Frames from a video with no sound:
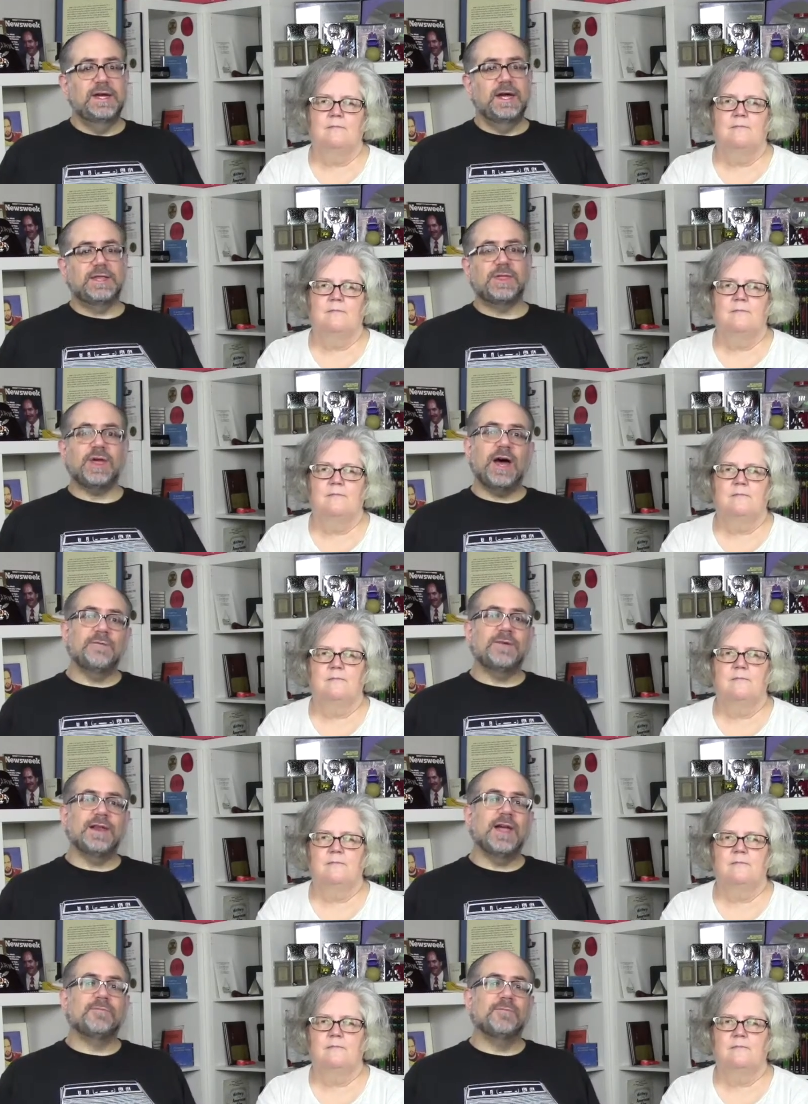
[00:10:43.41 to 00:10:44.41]
Speaker 1: And this
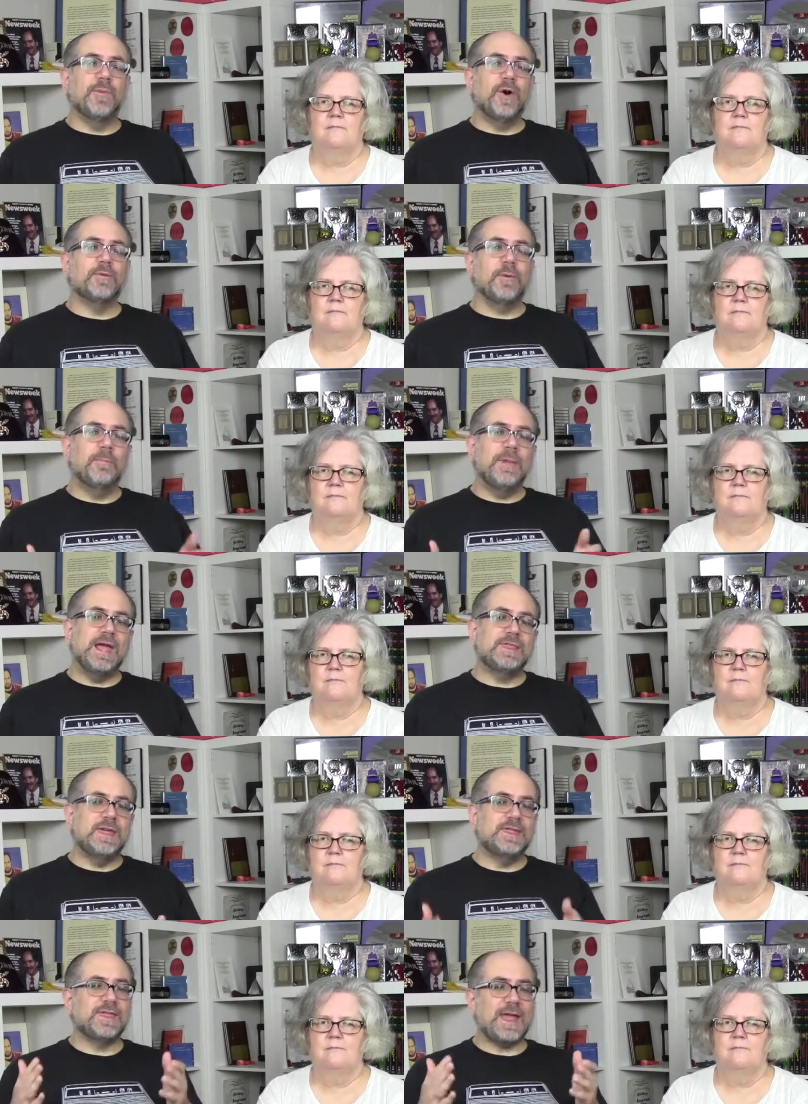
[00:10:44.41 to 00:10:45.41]
often left multiple
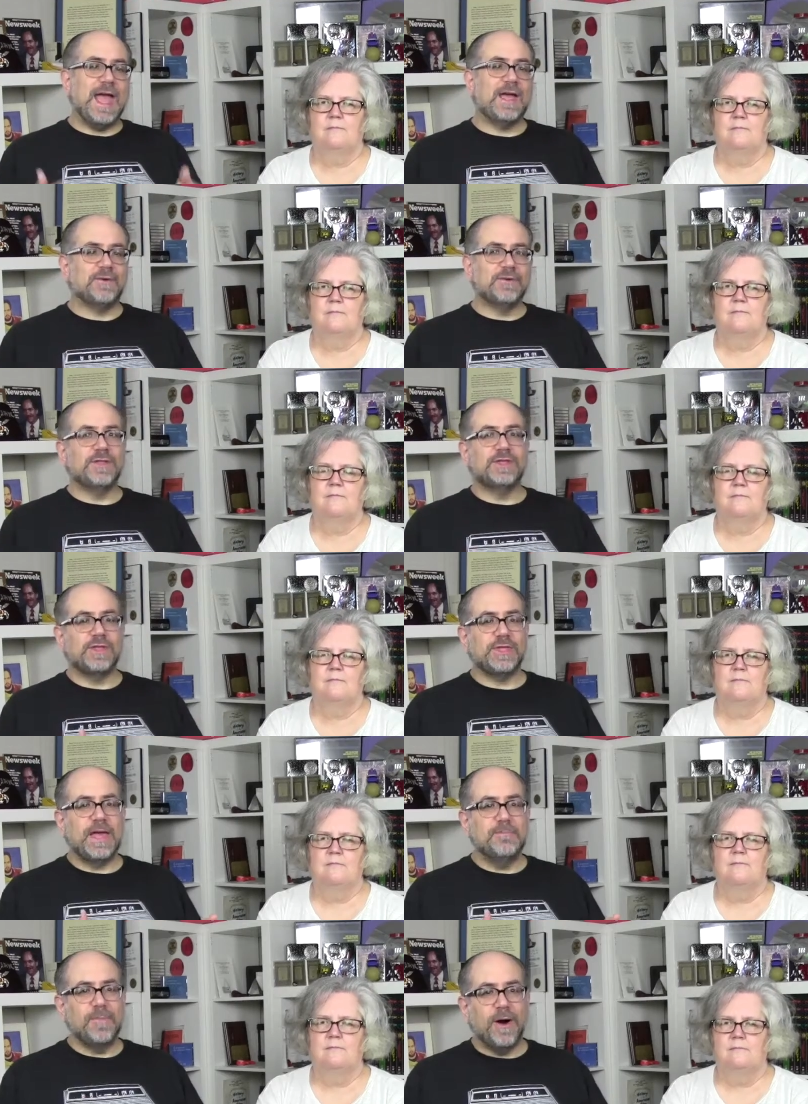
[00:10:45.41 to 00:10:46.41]
Macy's as anchors in the
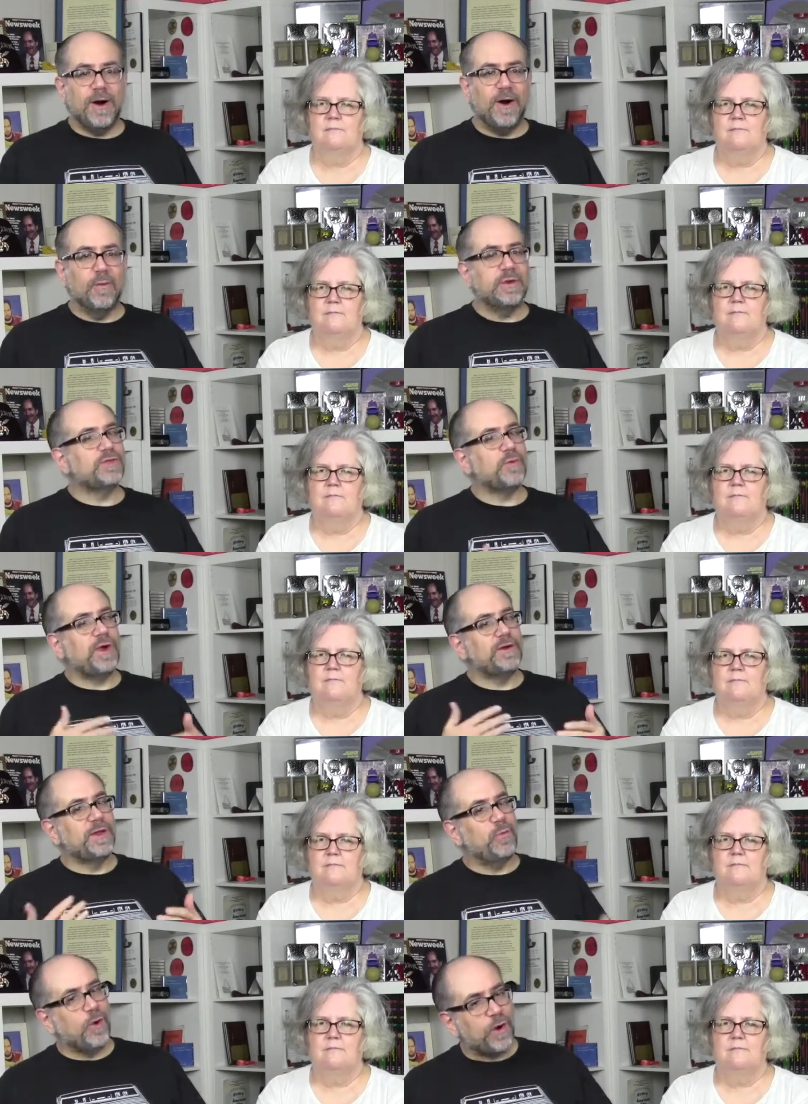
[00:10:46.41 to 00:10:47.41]
same mall, which
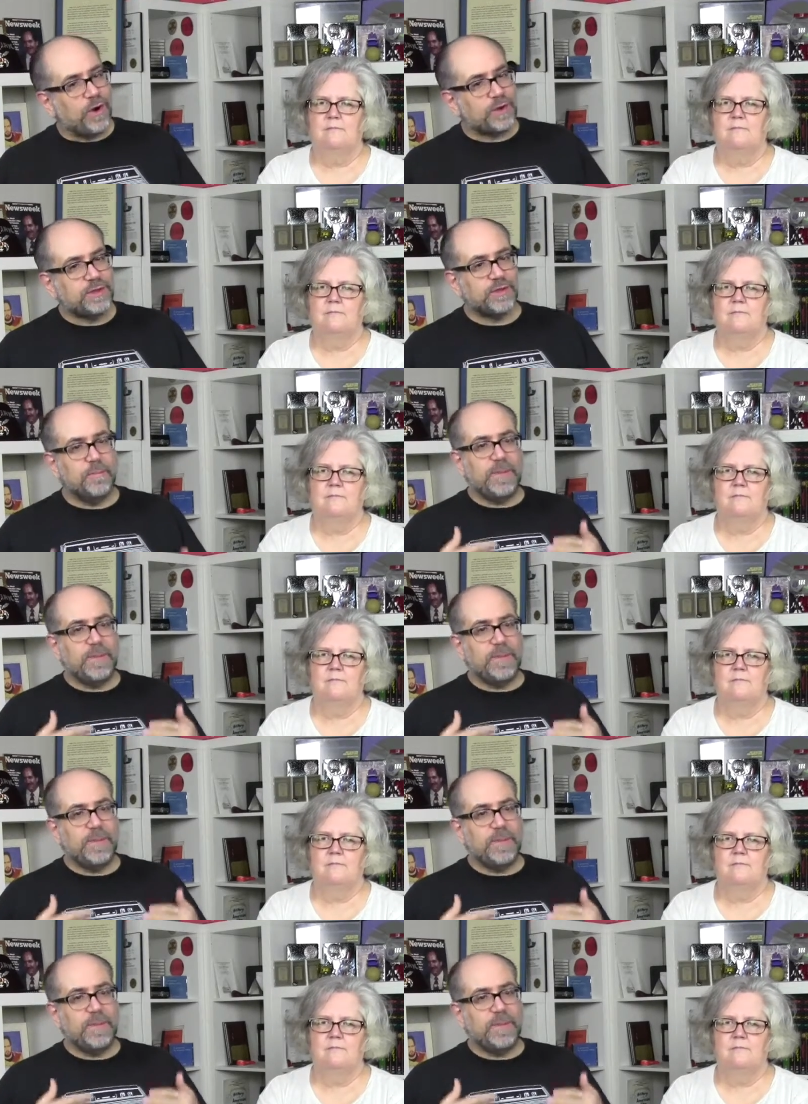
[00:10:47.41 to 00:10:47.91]
rarely worked, so